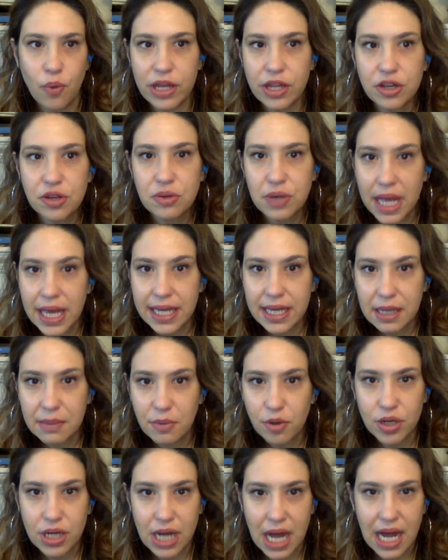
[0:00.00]
Whether you like
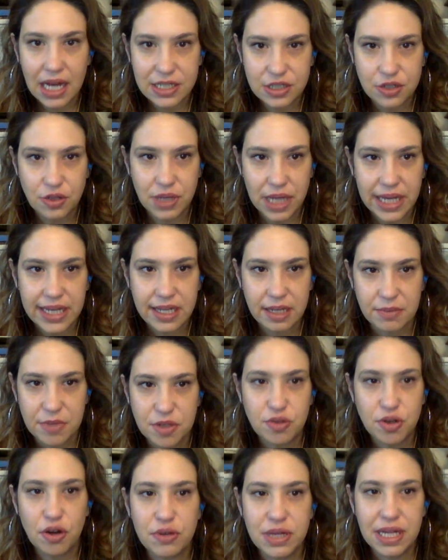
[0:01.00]
him or not, don't like him,
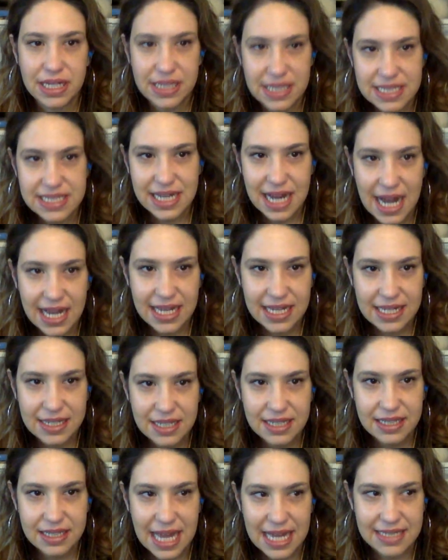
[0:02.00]
you know that this guy
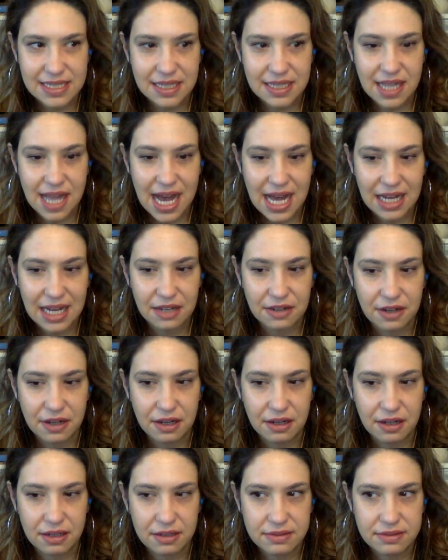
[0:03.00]
has a lot,
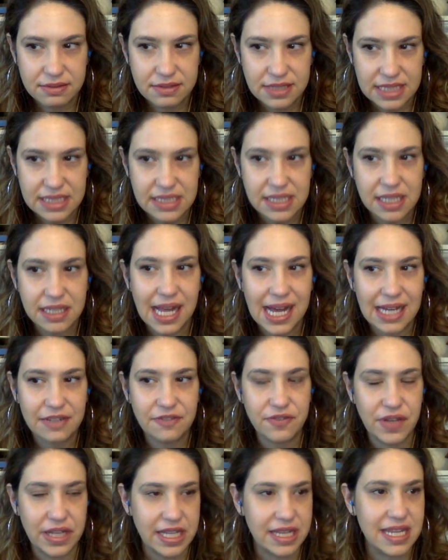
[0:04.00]
uh, does a lot
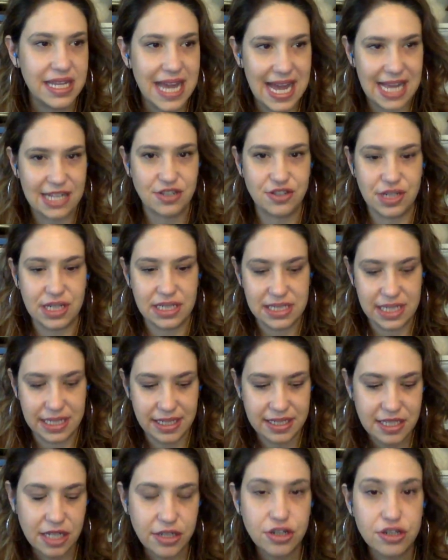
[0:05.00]
of like theatrics, and
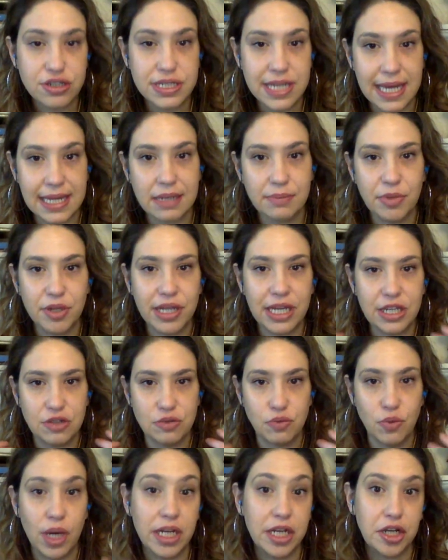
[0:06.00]
it's understandable that
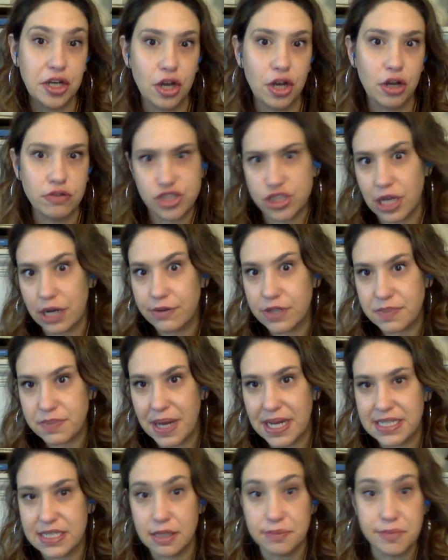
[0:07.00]
you'd want to know, should I
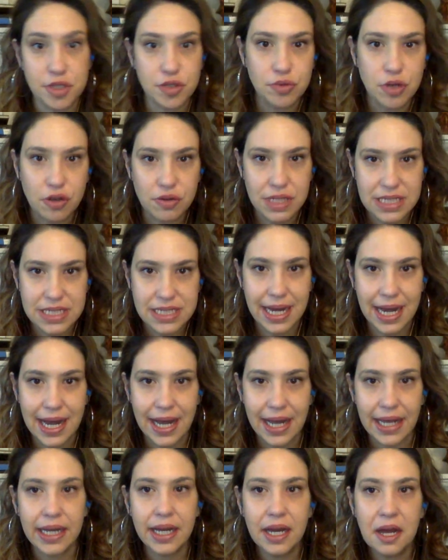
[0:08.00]
respond to him? You know this
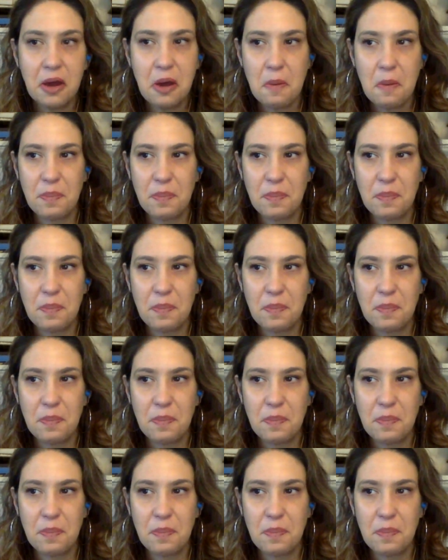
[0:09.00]
guy.